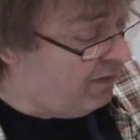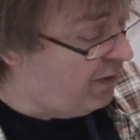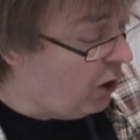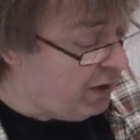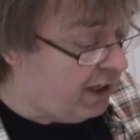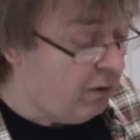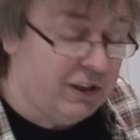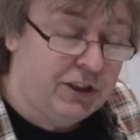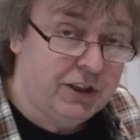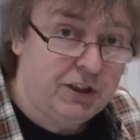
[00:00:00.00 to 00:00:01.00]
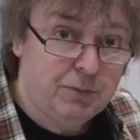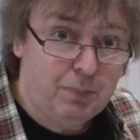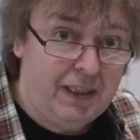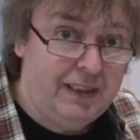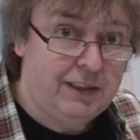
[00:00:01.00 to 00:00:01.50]
you've got any questions,
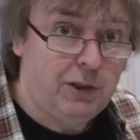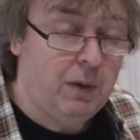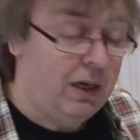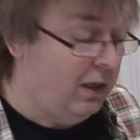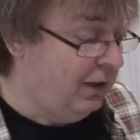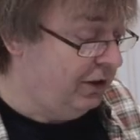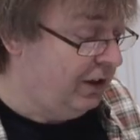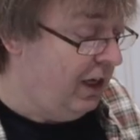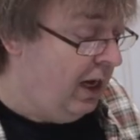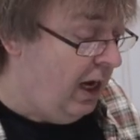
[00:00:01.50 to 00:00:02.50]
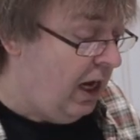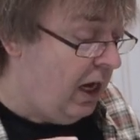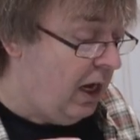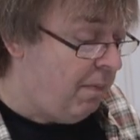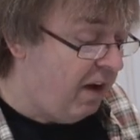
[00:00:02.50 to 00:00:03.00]
please do ask.
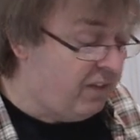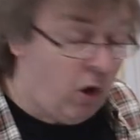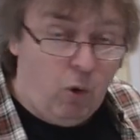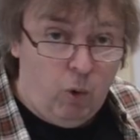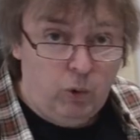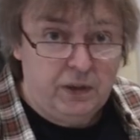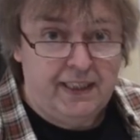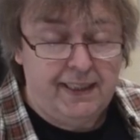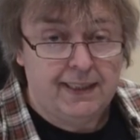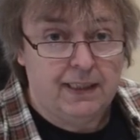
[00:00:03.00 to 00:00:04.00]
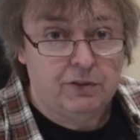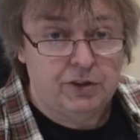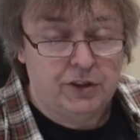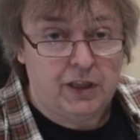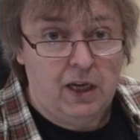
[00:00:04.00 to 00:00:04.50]
I've got all the
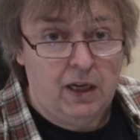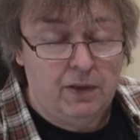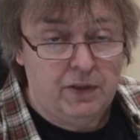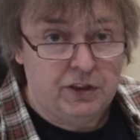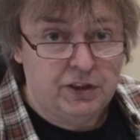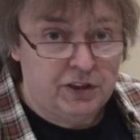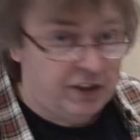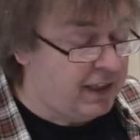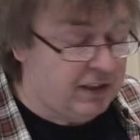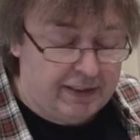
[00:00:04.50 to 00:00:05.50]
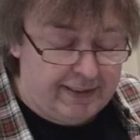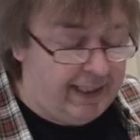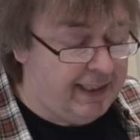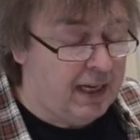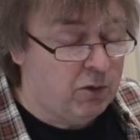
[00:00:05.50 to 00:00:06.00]
details. There's a
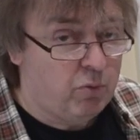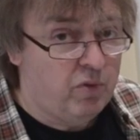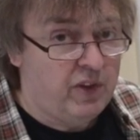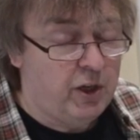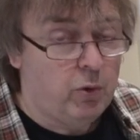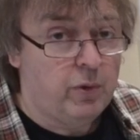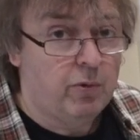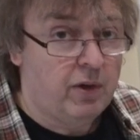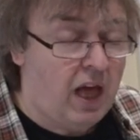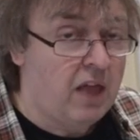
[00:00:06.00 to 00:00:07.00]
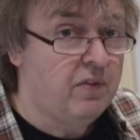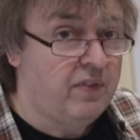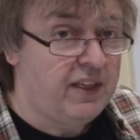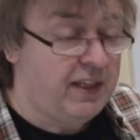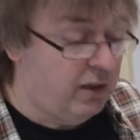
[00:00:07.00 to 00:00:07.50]
detailed review. There are other
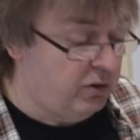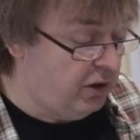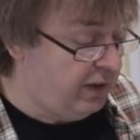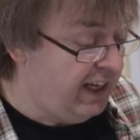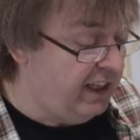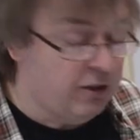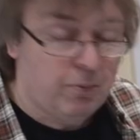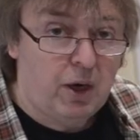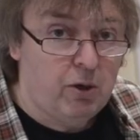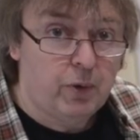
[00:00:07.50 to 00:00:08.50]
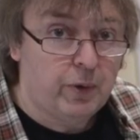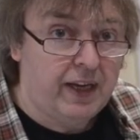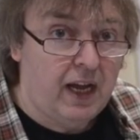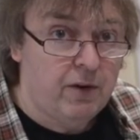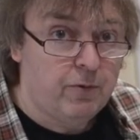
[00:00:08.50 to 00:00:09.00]
videos looking at the PRO
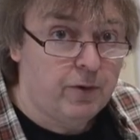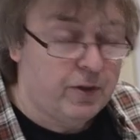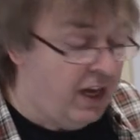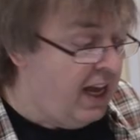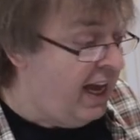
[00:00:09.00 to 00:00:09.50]
300.